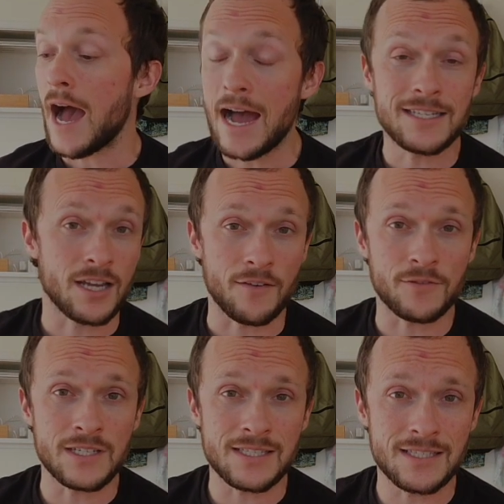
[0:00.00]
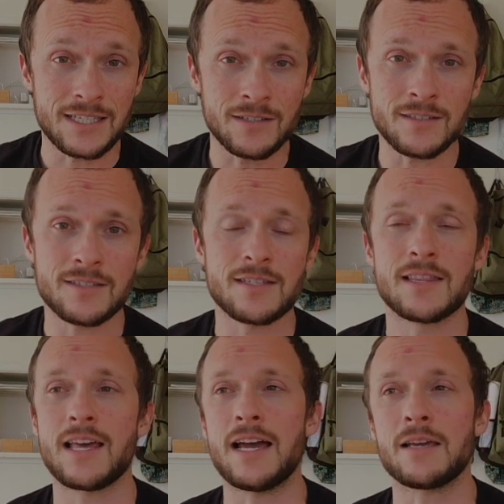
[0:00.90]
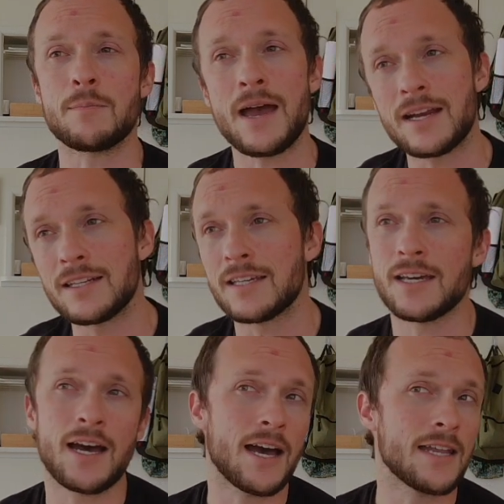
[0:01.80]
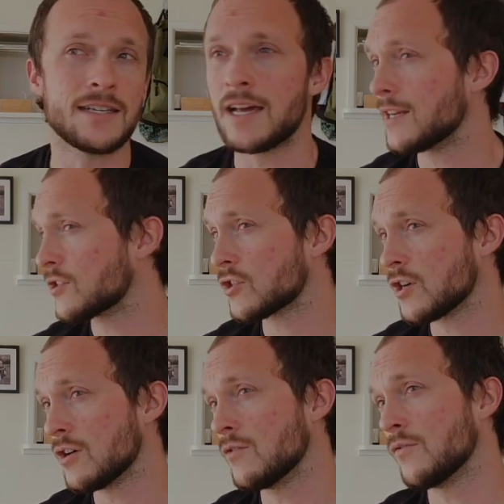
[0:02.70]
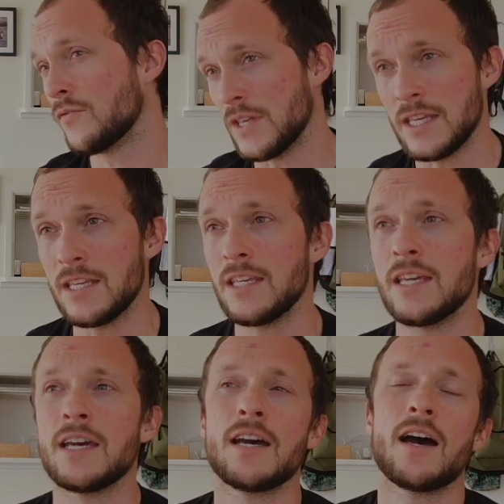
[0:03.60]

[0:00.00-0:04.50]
High toughness steels like MagnaCut, Nitro, V,